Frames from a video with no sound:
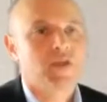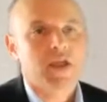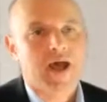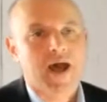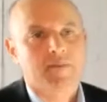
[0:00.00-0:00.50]

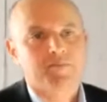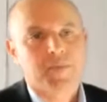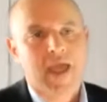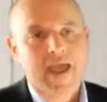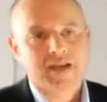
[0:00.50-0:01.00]

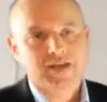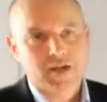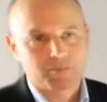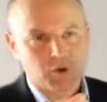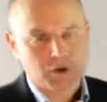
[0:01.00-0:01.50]

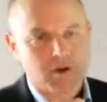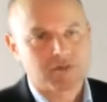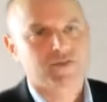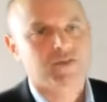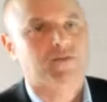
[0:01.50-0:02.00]
and I put a
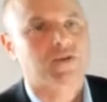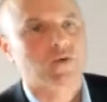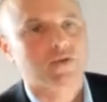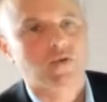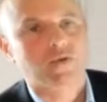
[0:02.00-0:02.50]
reference up
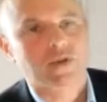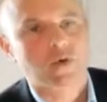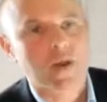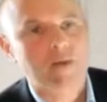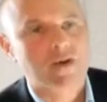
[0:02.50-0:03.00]
to
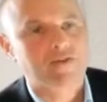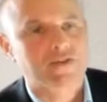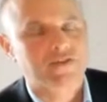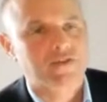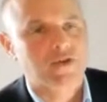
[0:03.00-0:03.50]
the web
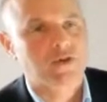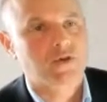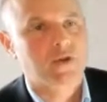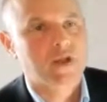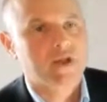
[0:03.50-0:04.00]
reference
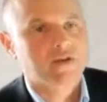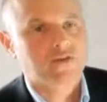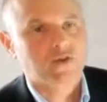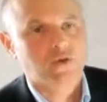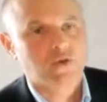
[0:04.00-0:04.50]
to
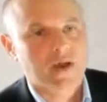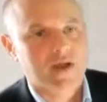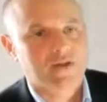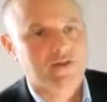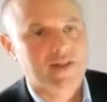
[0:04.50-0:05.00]

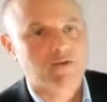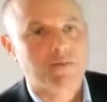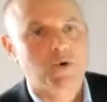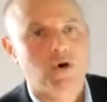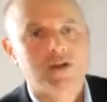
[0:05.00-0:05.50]
that
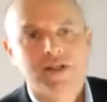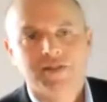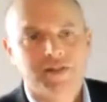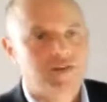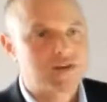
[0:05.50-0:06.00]
report.
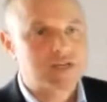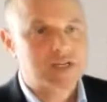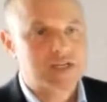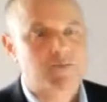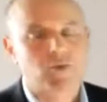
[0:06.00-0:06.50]
This is just
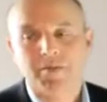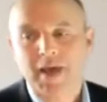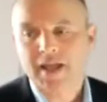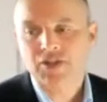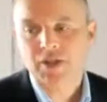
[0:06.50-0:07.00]
a summary
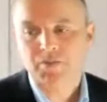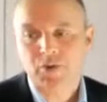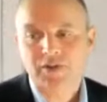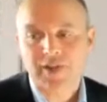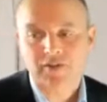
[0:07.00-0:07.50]
page that
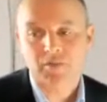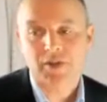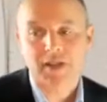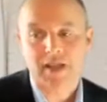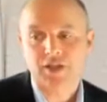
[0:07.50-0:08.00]
brings out some
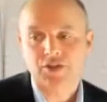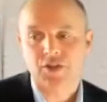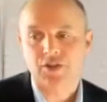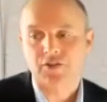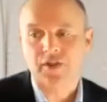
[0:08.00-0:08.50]
of the key
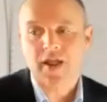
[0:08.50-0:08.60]
issues.